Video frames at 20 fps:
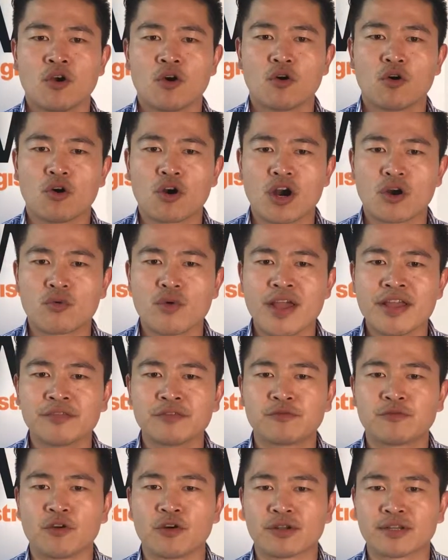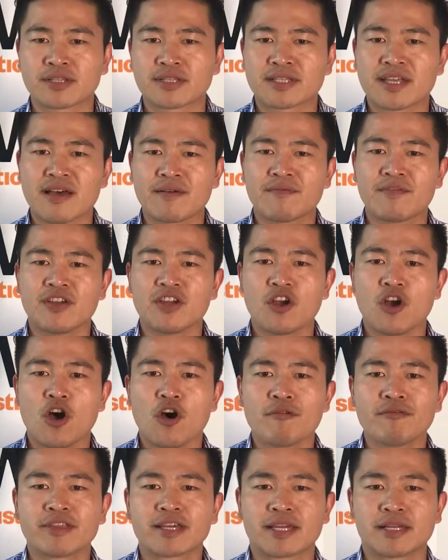or arranged for the staffing
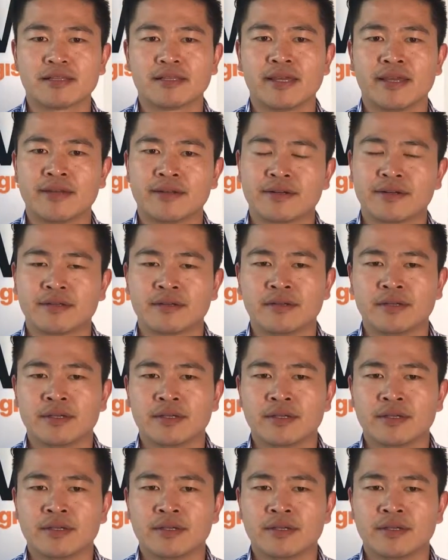of the container.